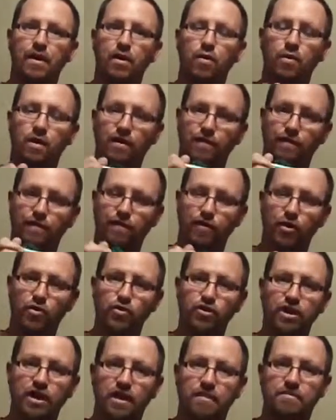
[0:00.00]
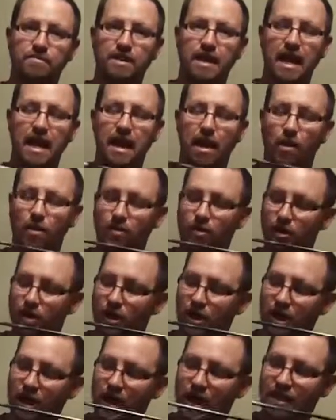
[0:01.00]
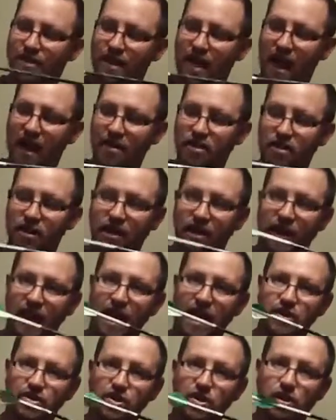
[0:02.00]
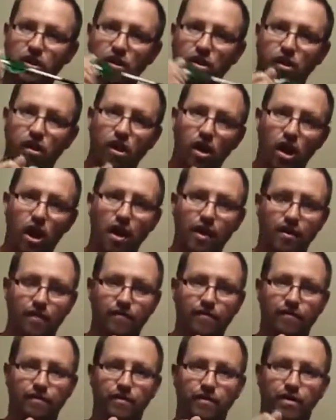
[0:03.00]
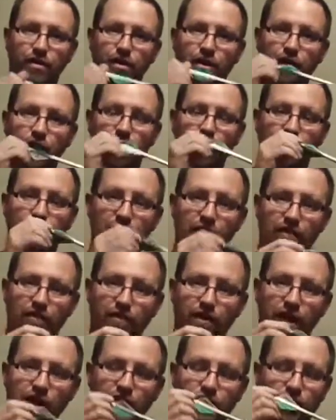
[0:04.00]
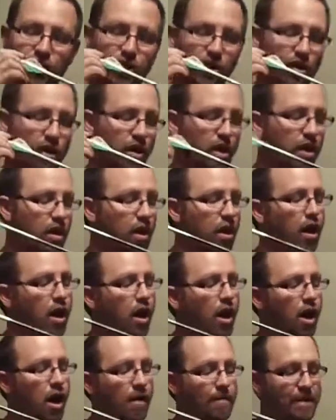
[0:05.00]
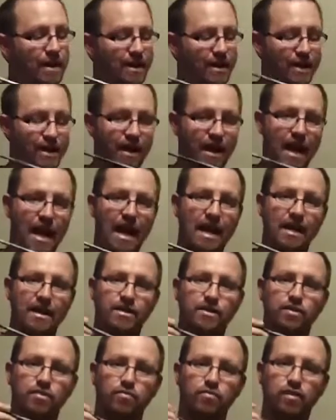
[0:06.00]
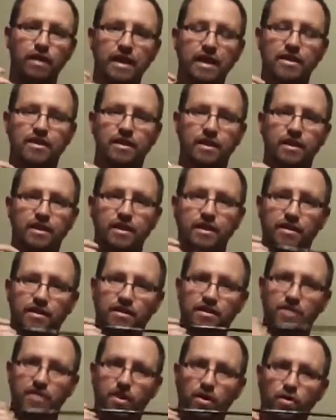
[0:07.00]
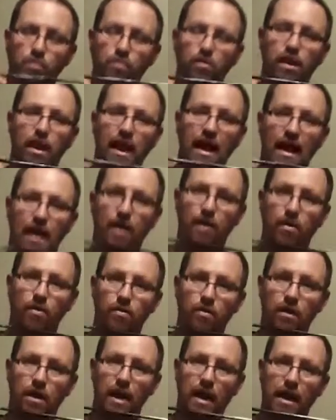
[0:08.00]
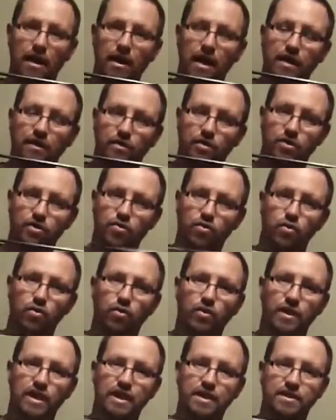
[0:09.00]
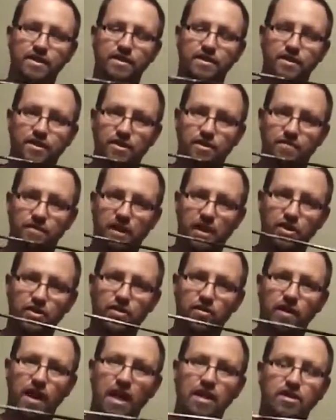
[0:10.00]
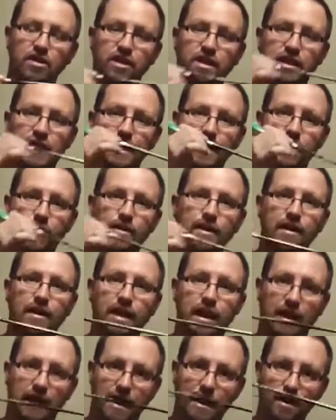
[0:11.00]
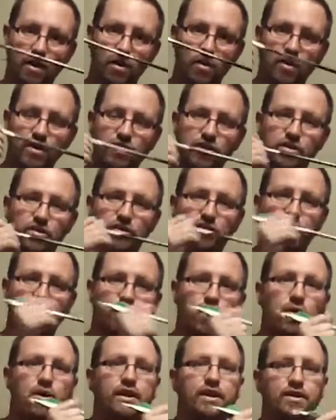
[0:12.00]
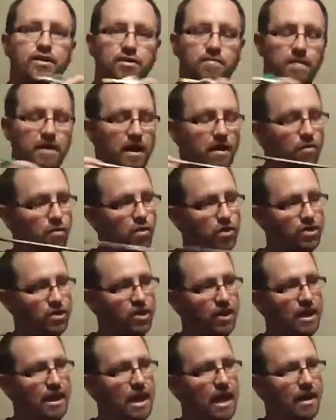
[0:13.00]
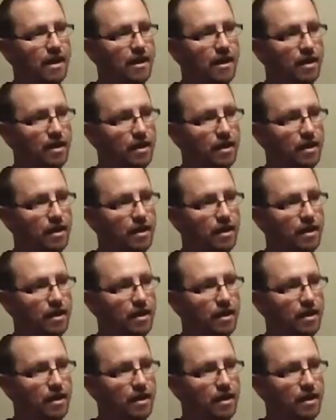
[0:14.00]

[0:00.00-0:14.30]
when it first comes out, it's actually catching a lot of that friction. And that is the reason that it's so loud at the shorter distances, because you're actually hearing that arrow as it's starting to spin. Once you get out